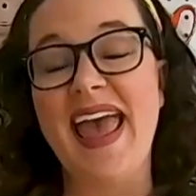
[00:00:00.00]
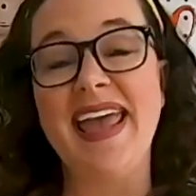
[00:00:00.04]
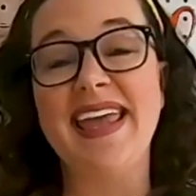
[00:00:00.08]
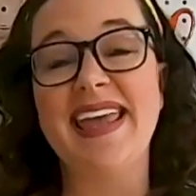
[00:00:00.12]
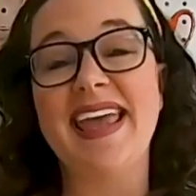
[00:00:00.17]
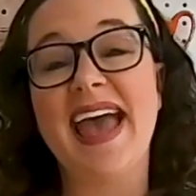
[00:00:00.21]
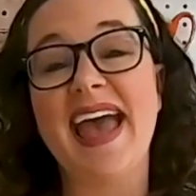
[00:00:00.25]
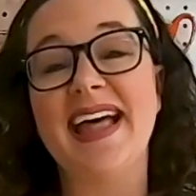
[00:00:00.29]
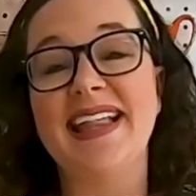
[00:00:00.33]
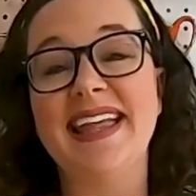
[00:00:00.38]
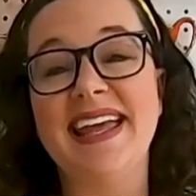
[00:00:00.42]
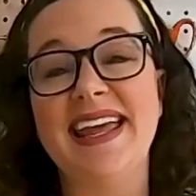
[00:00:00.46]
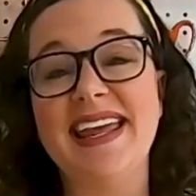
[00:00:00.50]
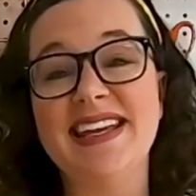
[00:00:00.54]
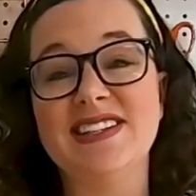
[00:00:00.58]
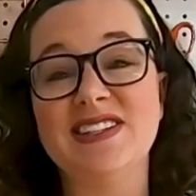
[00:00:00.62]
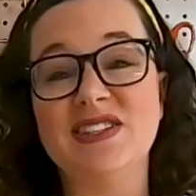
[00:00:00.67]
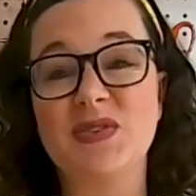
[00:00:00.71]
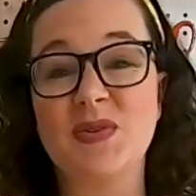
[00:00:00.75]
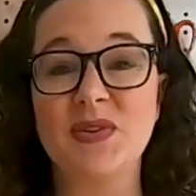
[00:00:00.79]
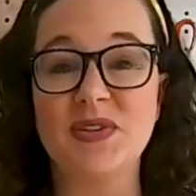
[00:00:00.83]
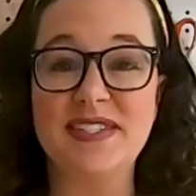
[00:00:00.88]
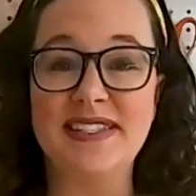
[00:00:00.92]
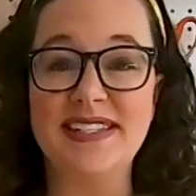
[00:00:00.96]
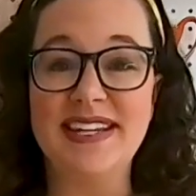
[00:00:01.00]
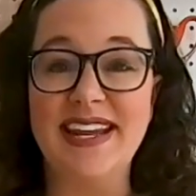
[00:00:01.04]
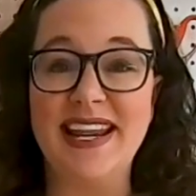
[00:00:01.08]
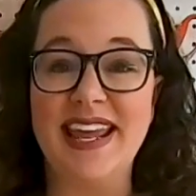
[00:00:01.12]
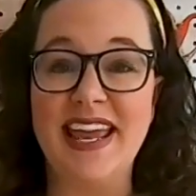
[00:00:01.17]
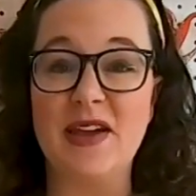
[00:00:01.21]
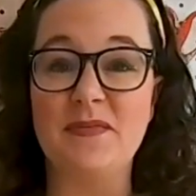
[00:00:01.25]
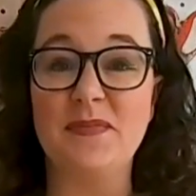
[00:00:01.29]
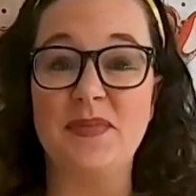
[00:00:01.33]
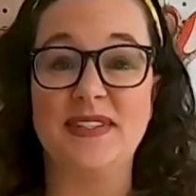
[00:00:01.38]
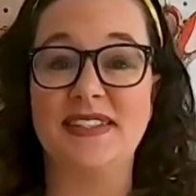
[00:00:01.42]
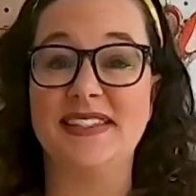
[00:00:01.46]
Hey Kelly, it's Kristin
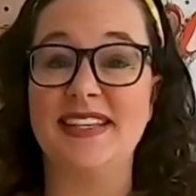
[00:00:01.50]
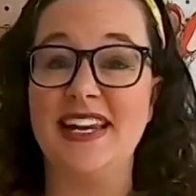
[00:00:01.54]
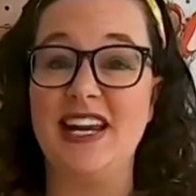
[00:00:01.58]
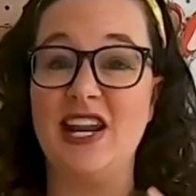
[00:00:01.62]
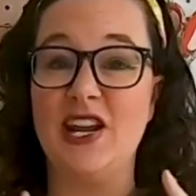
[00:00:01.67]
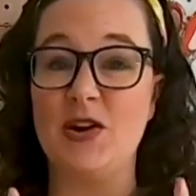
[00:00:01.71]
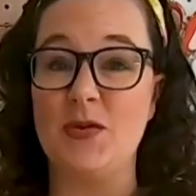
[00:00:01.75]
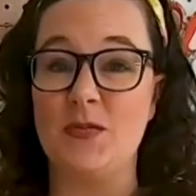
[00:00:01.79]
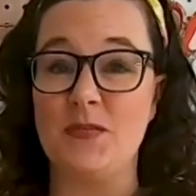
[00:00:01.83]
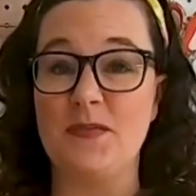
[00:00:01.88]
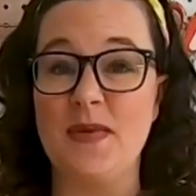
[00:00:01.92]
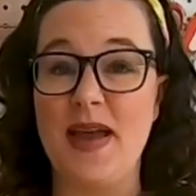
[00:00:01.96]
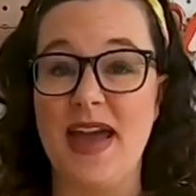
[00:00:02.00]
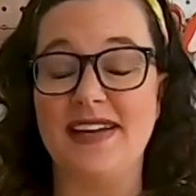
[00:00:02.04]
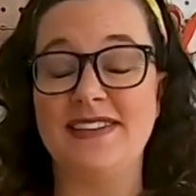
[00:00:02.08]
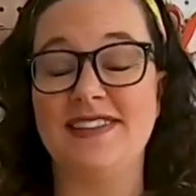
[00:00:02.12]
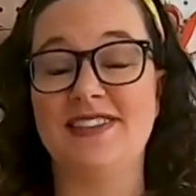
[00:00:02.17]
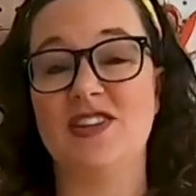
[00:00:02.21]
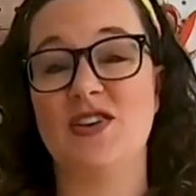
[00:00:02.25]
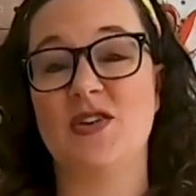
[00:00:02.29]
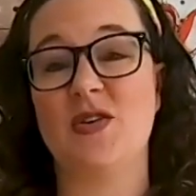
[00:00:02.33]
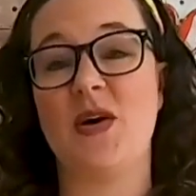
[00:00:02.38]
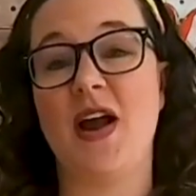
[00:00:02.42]
Gambaccini, your master